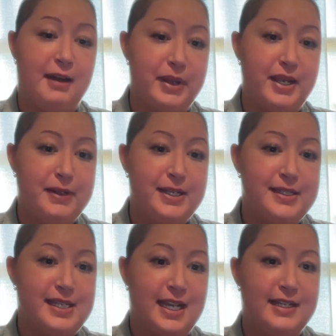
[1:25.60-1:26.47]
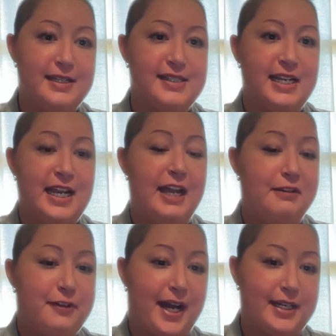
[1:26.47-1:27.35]
have babies. And
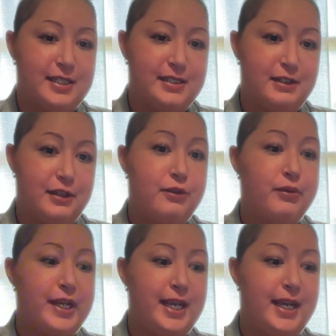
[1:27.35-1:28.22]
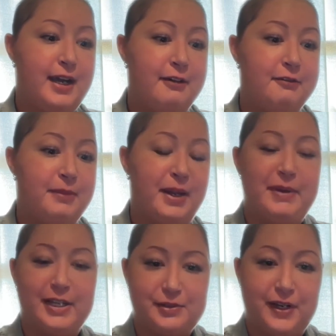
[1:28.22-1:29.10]
in fact, three of my
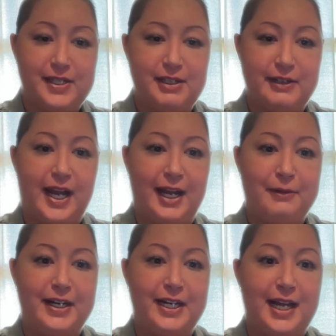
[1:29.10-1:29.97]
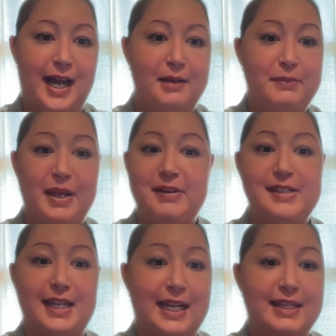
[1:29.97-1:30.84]
best friends here in Iowa had
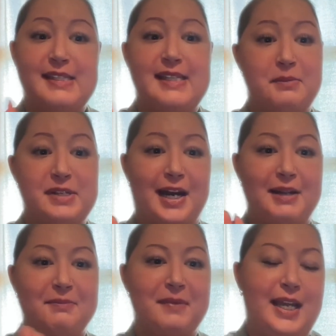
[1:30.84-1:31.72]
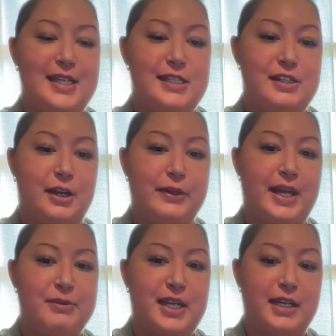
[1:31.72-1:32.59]
babies like at the same time. And so
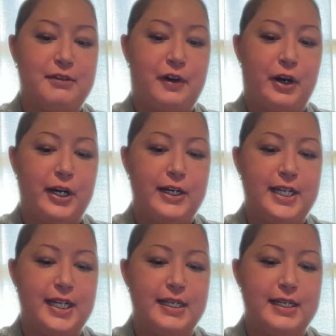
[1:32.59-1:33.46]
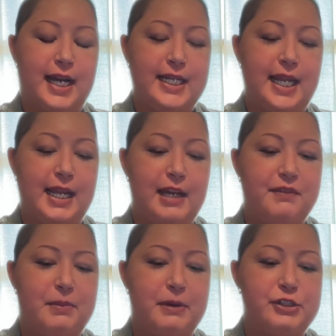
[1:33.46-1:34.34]
that was kind of hard. And I get kind
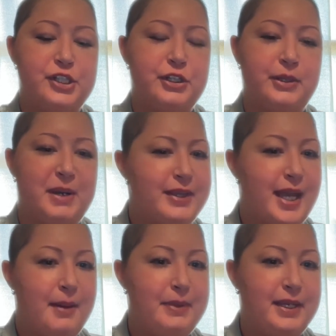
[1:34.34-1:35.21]
of emotional about that